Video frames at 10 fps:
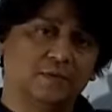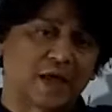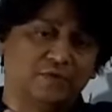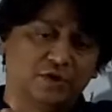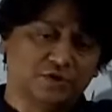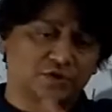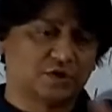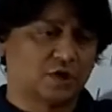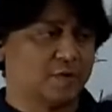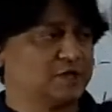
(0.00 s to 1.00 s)
Then this
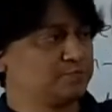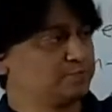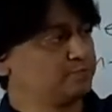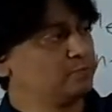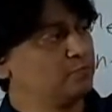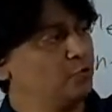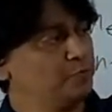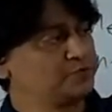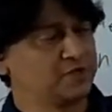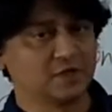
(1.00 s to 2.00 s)
disturbance
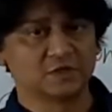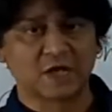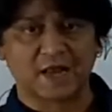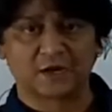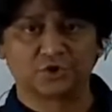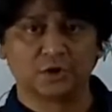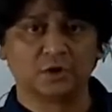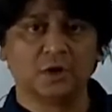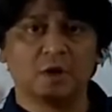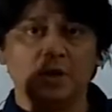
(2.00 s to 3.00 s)
moves in this
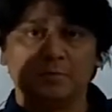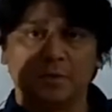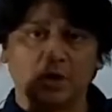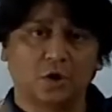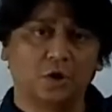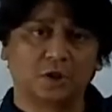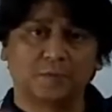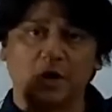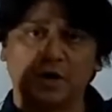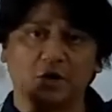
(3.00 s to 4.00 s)
direction, but all the
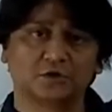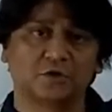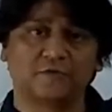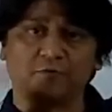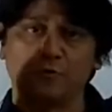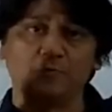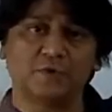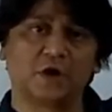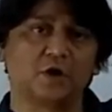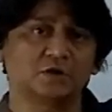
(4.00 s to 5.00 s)
particles of rope,
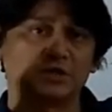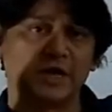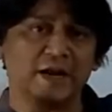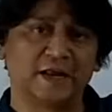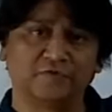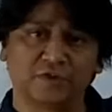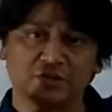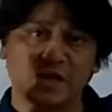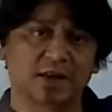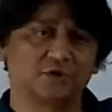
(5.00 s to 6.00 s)
they are oscillating in this
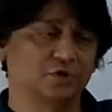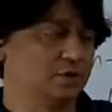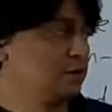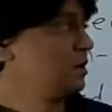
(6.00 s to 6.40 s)
direction.